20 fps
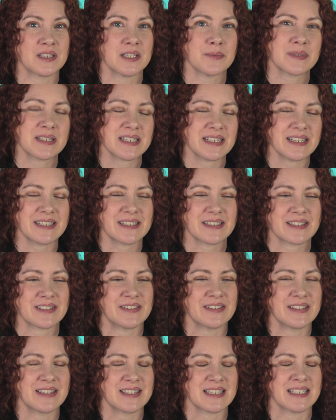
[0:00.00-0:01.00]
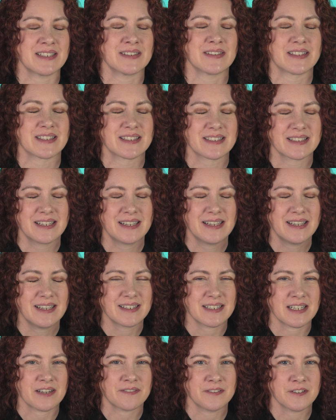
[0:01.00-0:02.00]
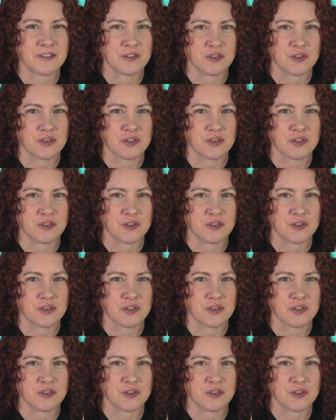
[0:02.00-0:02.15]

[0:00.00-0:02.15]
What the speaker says: lipstick, so you can see it's definitely